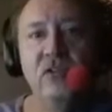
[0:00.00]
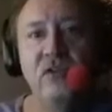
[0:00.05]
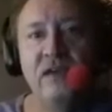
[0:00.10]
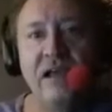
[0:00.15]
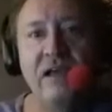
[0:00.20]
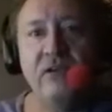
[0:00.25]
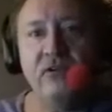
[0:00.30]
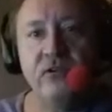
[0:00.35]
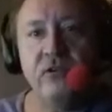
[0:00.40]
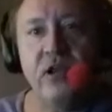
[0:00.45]

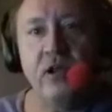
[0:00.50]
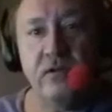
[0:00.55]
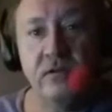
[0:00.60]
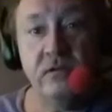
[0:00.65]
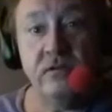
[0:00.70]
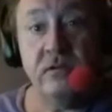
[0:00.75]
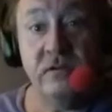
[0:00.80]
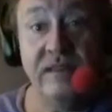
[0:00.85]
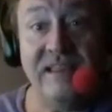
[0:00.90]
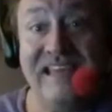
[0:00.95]
Now you're
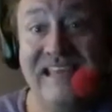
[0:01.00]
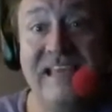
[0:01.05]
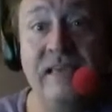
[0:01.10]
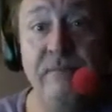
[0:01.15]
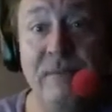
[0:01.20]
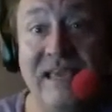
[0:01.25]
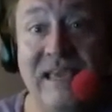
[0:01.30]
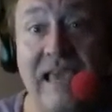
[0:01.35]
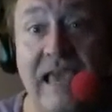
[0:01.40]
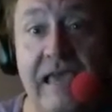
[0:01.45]
talking
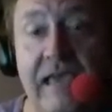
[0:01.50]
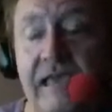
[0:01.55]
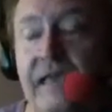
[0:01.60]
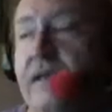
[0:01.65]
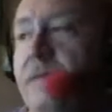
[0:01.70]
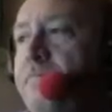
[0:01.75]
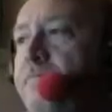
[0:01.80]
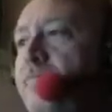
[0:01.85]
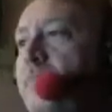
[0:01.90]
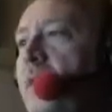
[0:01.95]
the
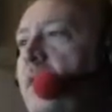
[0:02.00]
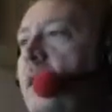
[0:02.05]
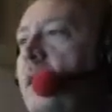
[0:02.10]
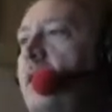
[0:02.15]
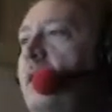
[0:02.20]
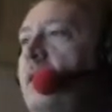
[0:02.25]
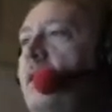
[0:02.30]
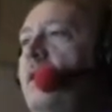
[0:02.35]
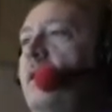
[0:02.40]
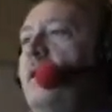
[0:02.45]
EPA,
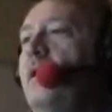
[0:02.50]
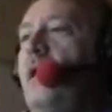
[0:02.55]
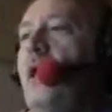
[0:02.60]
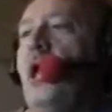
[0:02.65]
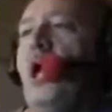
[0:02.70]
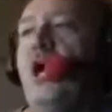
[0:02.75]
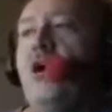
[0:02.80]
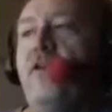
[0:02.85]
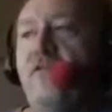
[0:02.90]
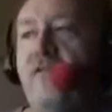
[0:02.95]

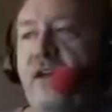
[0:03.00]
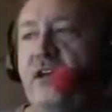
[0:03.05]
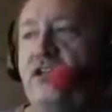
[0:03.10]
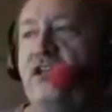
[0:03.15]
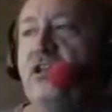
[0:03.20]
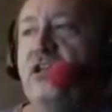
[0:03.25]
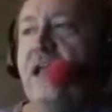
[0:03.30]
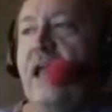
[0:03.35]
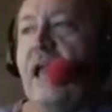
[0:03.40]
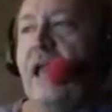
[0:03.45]

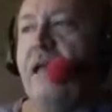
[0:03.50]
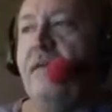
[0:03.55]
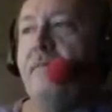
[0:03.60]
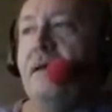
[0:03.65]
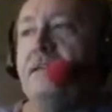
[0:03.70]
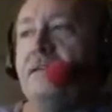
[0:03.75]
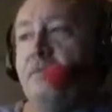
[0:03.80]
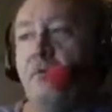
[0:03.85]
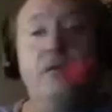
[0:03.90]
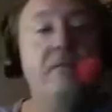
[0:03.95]
fish and game.
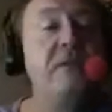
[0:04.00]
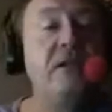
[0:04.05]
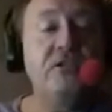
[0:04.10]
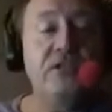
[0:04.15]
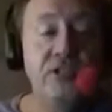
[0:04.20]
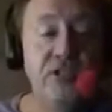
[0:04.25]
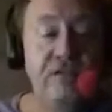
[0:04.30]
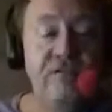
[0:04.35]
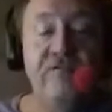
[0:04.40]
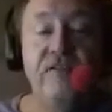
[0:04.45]
That's pretty
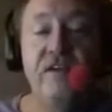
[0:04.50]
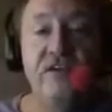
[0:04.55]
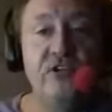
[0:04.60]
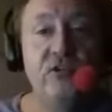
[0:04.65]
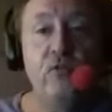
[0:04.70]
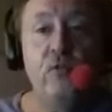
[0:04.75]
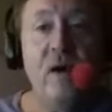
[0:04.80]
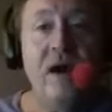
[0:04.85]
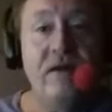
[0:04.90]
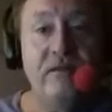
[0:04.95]
much the
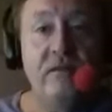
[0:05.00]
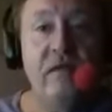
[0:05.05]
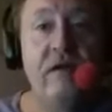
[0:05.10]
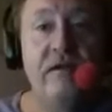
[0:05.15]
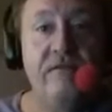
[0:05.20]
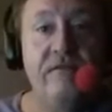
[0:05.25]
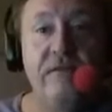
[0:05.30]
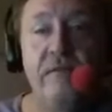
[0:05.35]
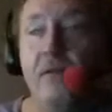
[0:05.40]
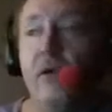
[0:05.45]
Fish and
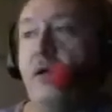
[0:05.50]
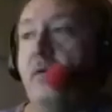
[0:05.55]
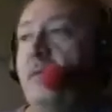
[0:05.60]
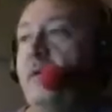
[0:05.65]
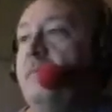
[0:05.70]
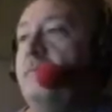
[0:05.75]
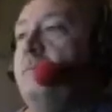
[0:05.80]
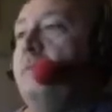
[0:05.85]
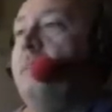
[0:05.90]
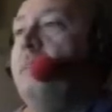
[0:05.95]
Wildlife
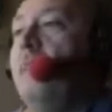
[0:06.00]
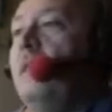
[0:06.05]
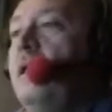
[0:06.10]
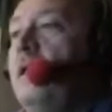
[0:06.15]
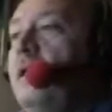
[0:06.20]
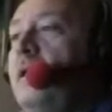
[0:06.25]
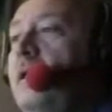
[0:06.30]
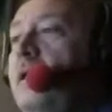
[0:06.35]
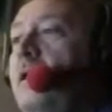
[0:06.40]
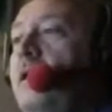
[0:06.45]
Department.
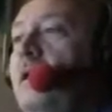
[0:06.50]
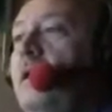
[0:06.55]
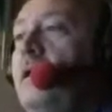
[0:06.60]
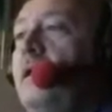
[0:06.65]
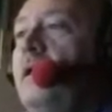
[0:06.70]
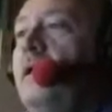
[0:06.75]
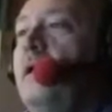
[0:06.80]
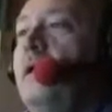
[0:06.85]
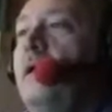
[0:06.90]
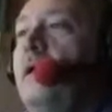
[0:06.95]

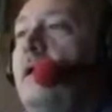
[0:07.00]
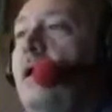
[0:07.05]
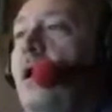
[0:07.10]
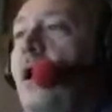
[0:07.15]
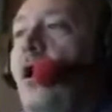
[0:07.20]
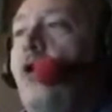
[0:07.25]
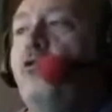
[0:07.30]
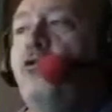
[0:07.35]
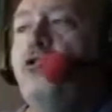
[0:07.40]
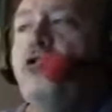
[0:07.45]

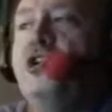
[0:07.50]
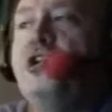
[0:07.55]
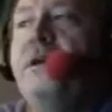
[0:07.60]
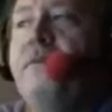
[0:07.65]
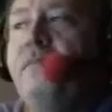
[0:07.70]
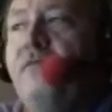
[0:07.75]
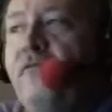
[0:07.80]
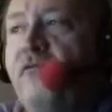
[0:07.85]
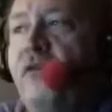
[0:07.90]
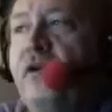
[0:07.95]

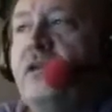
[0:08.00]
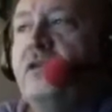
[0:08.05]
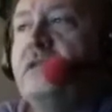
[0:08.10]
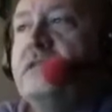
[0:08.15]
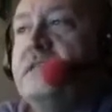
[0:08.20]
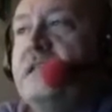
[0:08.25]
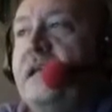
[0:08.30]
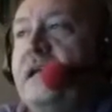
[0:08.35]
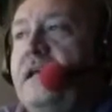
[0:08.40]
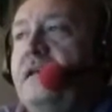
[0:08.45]
Ownership of real
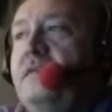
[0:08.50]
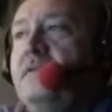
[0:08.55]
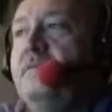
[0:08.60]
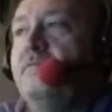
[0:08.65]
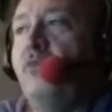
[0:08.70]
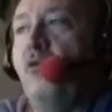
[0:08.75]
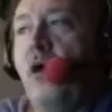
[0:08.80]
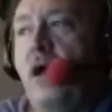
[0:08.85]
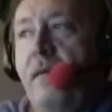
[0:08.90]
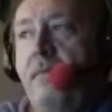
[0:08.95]
estate,
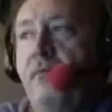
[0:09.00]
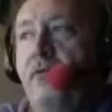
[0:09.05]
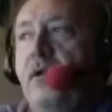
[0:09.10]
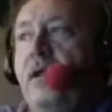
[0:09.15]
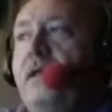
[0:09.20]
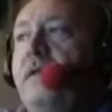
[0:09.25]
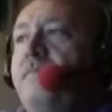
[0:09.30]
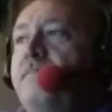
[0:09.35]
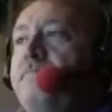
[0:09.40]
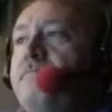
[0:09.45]

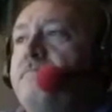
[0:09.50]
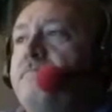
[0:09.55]
property,